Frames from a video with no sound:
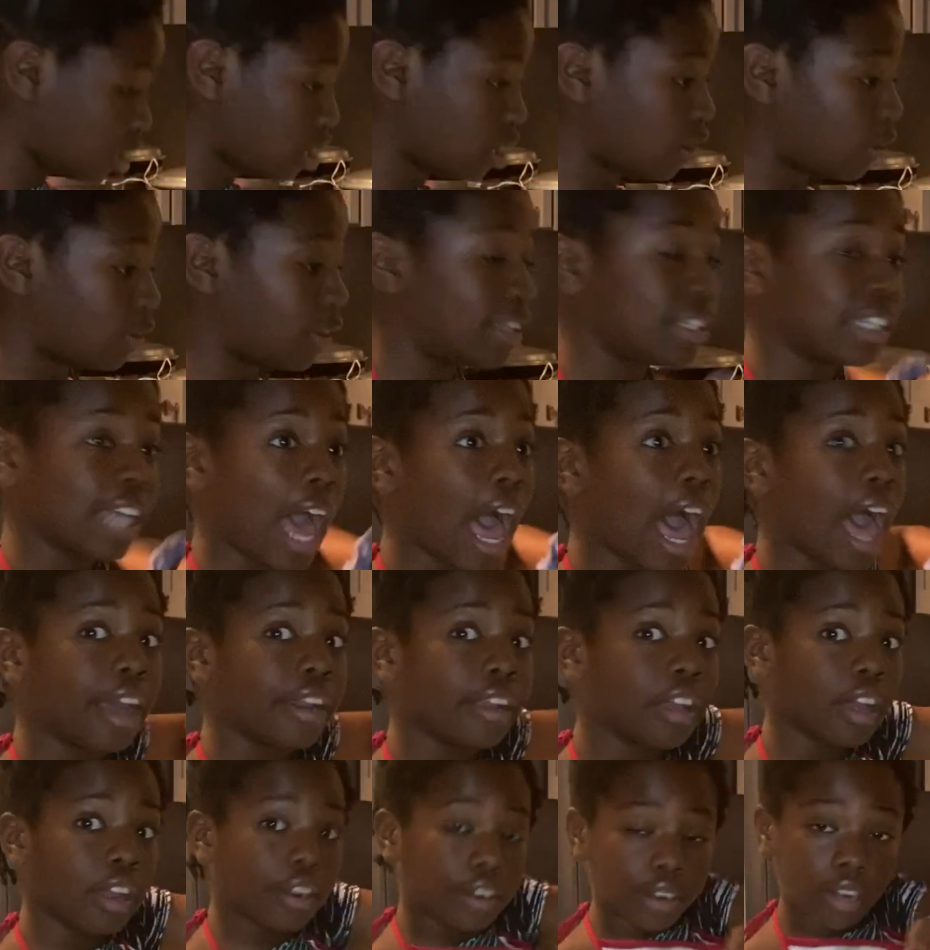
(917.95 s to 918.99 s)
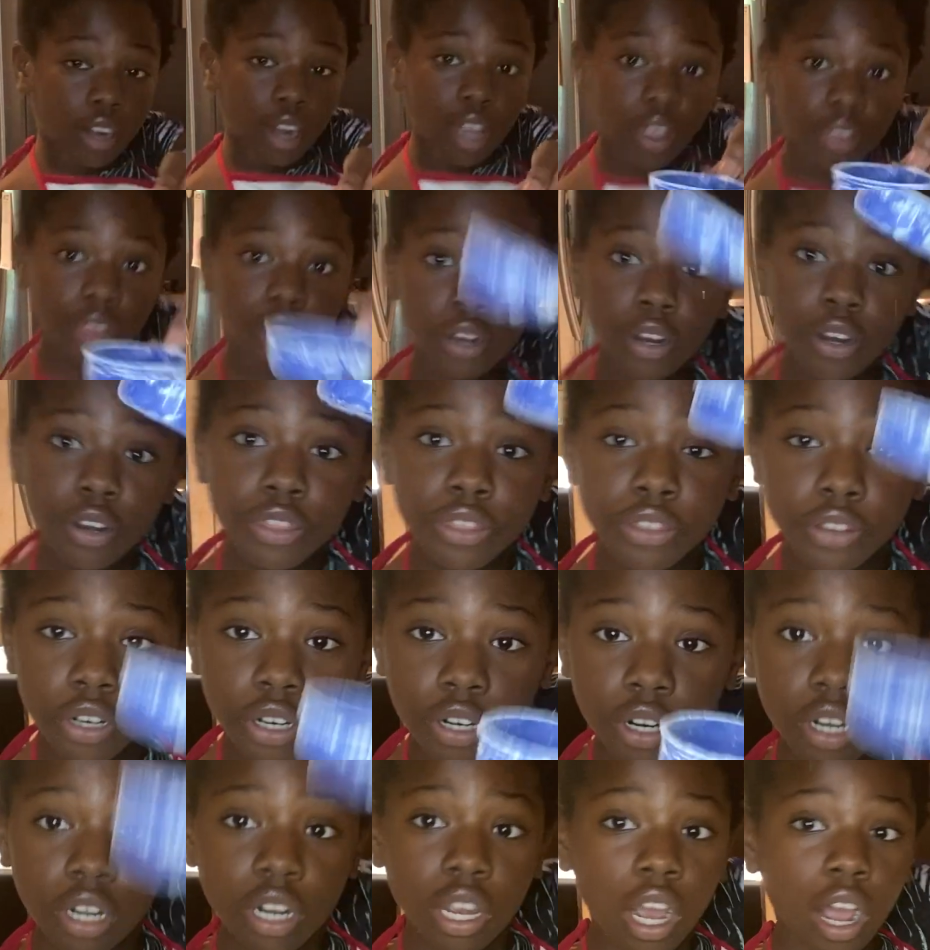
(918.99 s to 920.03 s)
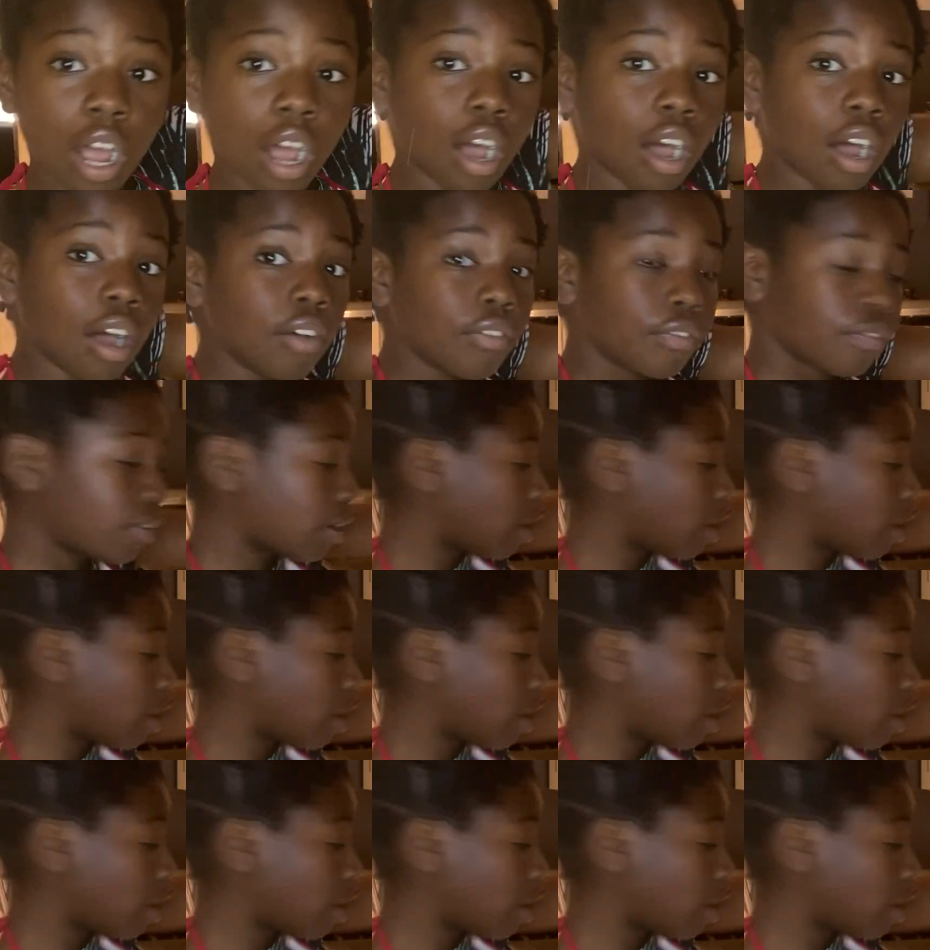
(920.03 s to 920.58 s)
let's add another third of